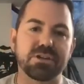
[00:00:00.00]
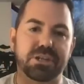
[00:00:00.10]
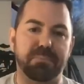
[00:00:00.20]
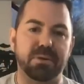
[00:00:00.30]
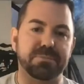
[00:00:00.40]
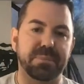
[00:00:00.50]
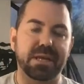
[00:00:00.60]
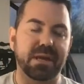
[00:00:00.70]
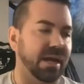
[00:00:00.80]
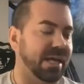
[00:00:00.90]
She puts
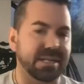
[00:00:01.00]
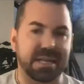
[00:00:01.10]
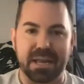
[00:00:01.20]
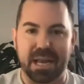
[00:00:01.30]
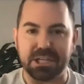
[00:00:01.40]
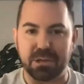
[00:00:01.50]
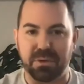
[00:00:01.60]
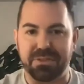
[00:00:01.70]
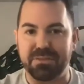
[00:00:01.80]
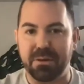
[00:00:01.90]
me in connection
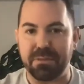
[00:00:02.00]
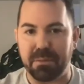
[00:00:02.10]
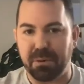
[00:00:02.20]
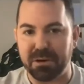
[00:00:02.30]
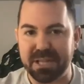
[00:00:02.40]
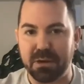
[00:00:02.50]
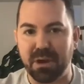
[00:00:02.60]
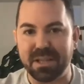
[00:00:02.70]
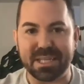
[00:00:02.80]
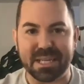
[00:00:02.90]
with the person that
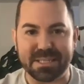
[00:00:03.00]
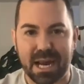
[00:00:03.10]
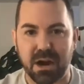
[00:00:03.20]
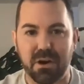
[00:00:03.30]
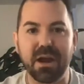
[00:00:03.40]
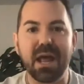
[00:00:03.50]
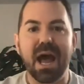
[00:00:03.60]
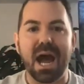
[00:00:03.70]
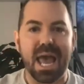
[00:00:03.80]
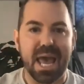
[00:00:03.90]
runs the entire
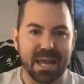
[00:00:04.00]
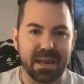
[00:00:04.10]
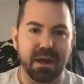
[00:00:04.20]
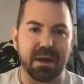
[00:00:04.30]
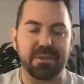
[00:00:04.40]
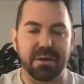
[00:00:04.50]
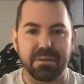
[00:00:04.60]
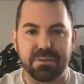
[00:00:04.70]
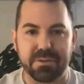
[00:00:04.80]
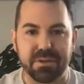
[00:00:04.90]

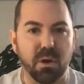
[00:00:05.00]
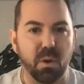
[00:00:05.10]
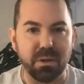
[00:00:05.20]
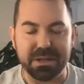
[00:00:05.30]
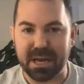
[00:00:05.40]
the whole